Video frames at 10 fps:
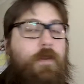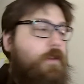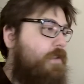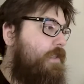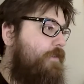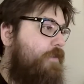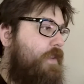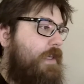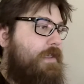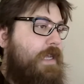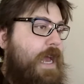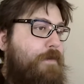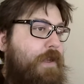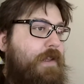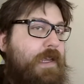Lots of different things can
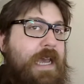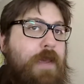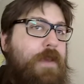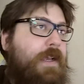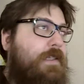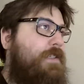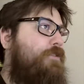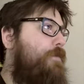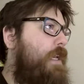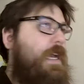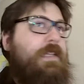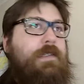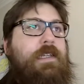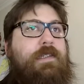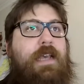happen in the game. It can still be a
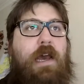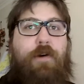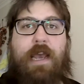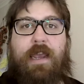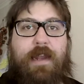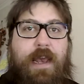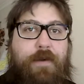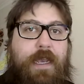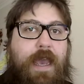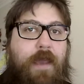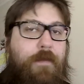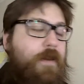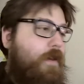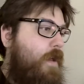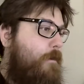6-hour, 8-hour game,
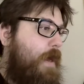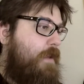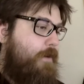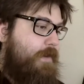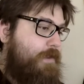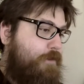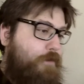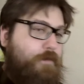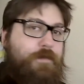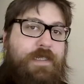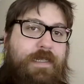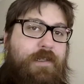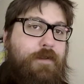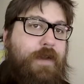but it's all centered